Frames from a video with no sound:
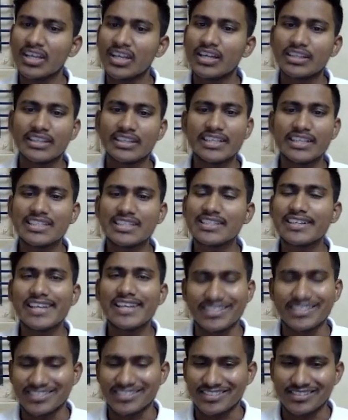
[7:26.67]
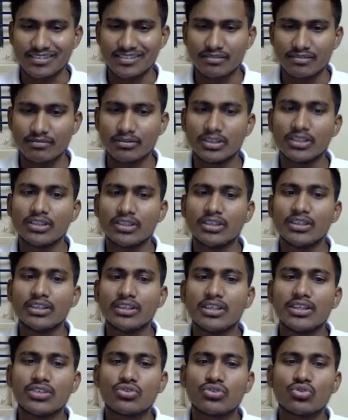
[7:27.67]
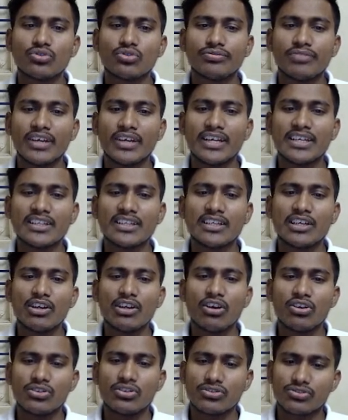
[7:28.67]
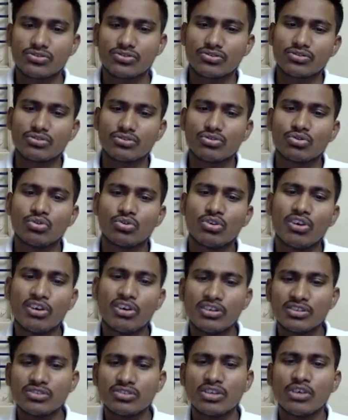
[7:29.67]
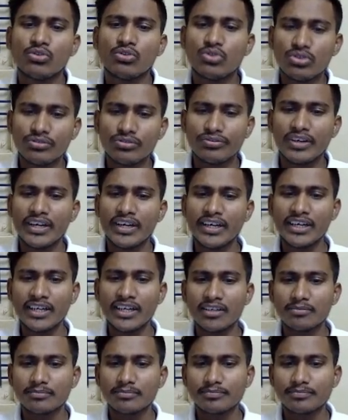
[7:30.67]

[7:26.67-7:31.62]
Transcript: That is less. So find the loss. So loss, how do you find?